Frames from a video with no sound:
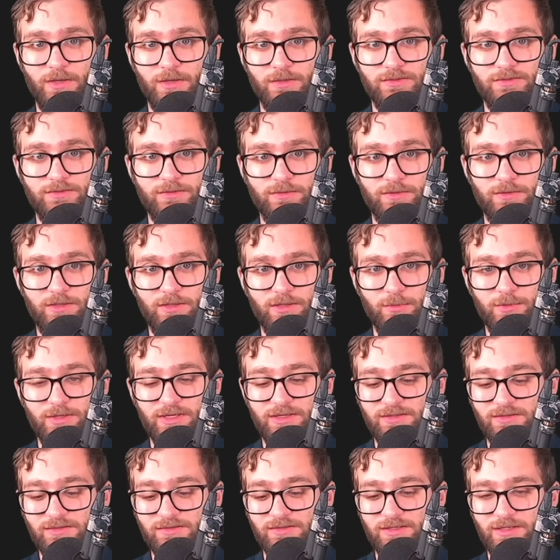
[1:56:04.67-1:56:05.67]
So here we
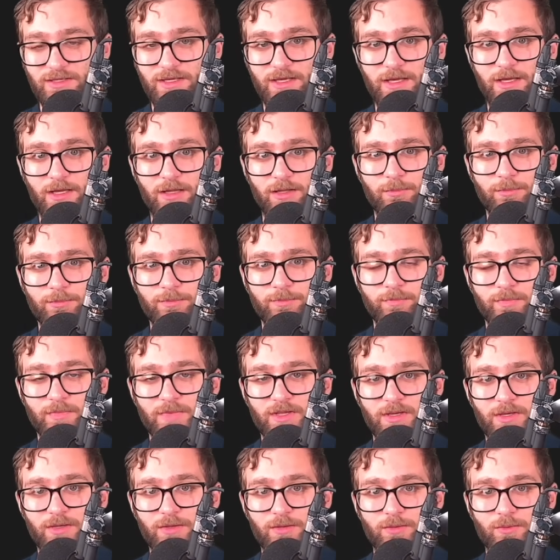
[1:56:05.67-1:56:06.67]
need to say Helm
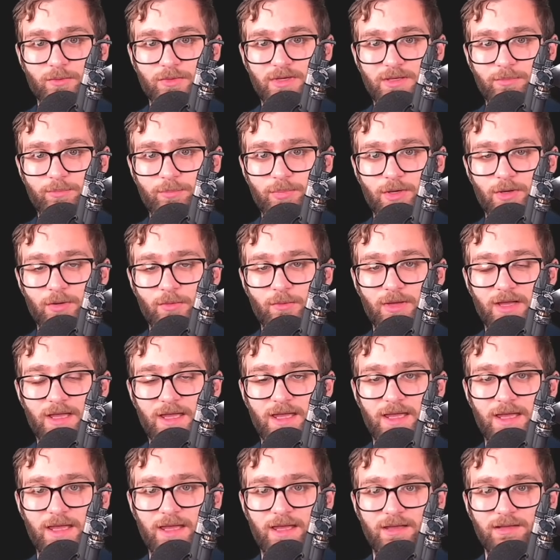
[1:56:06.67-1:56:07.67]
repo
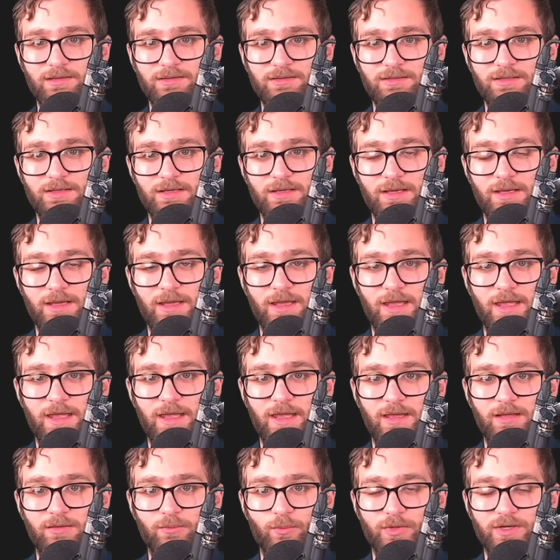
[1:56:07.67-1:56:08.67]
add,
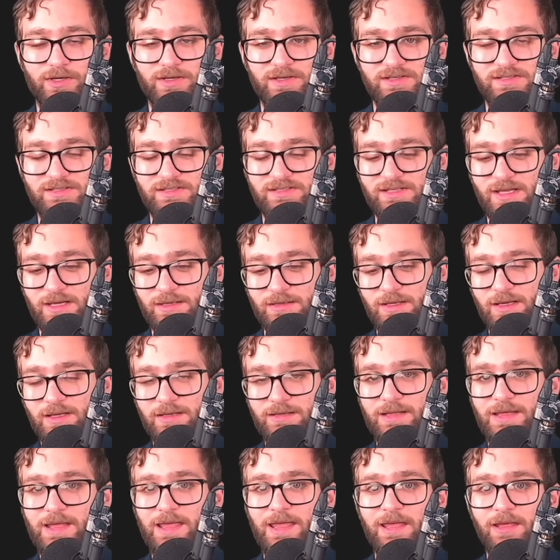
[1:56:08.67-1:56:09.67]
and we're going to set
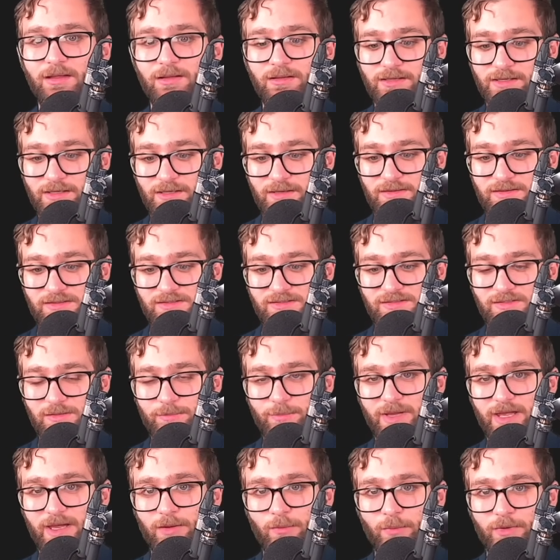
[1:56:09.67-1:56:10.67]
an alias
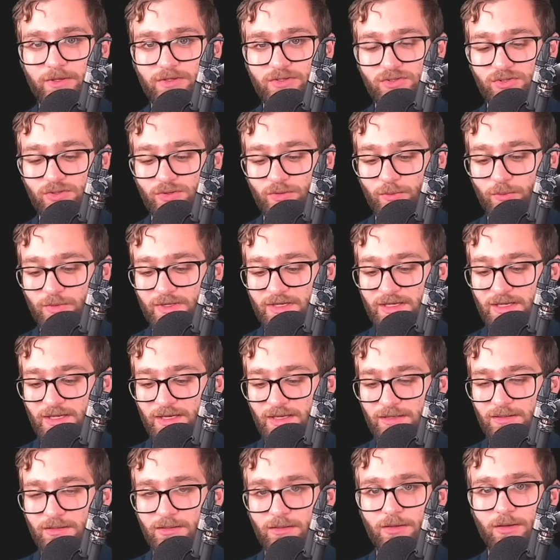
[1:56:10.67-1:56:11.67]
by which we
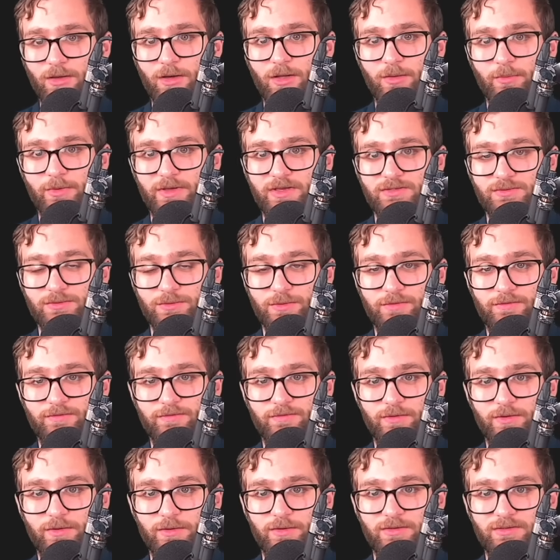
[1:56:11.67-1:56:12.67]
can always
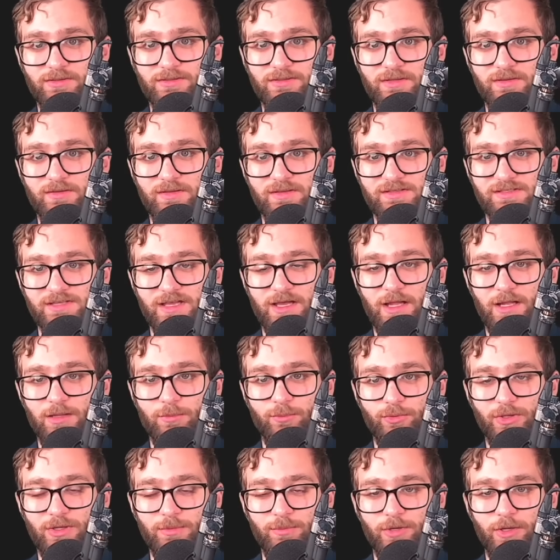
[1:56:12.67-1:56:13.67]
refer to this
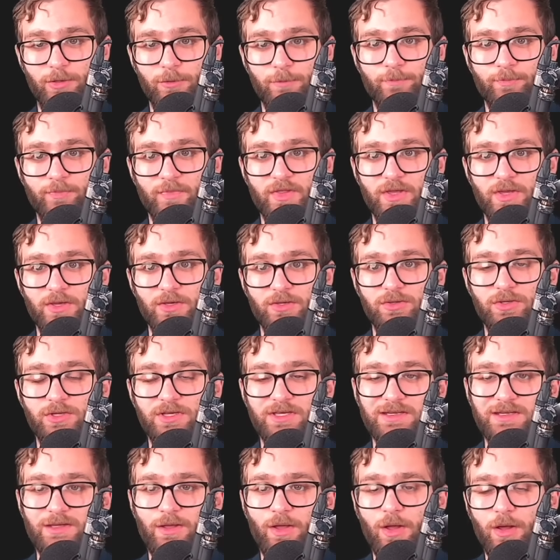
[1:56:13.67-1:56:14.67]
Helm repo. You
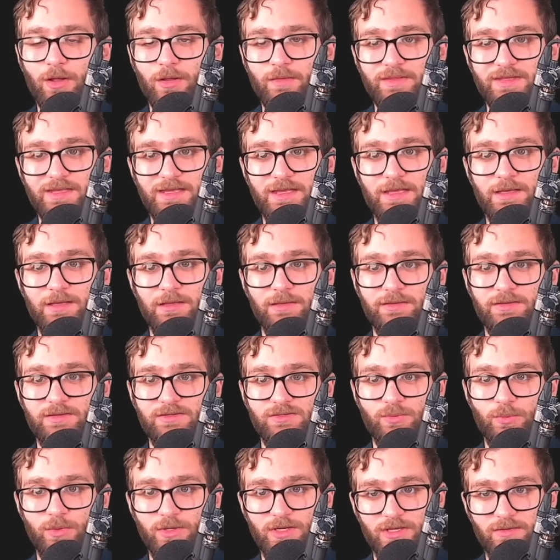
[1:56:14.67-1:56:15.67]
can call the
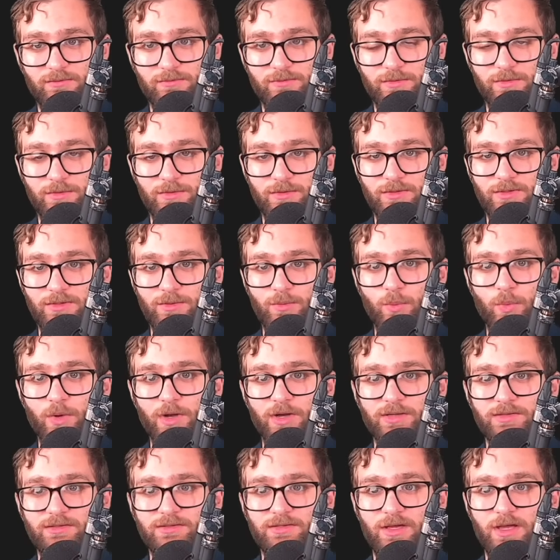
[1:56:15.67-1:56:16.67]
alias whatever you
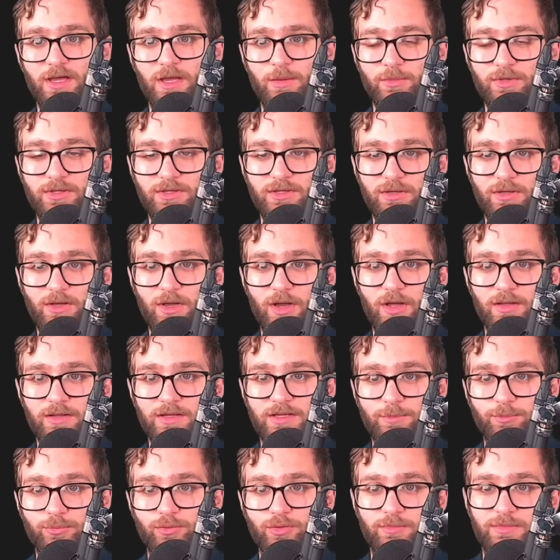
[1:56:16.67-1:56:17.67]
want. I'm going to
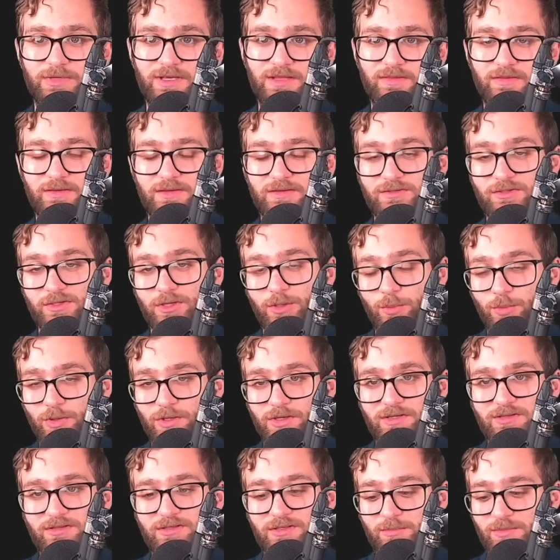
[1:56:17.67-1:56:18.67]
call it Prometheus
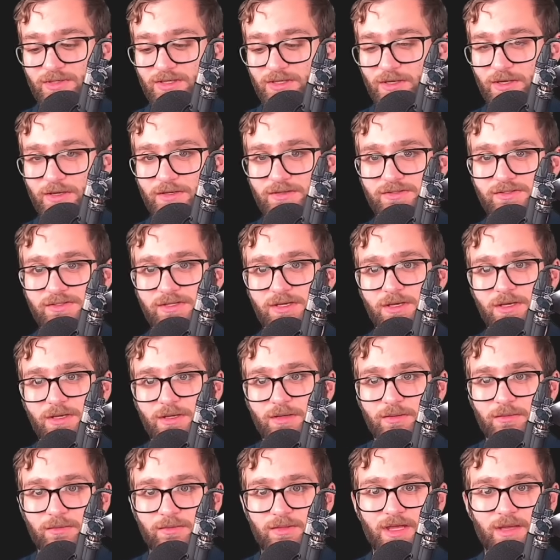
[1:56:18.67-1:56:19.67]
Community because
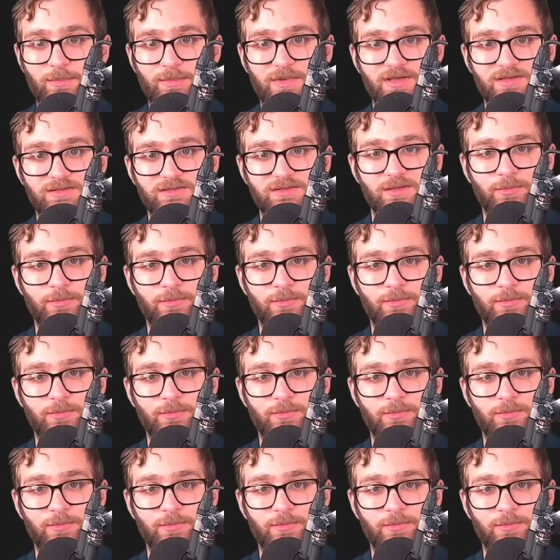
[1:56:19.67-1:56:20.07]
that makes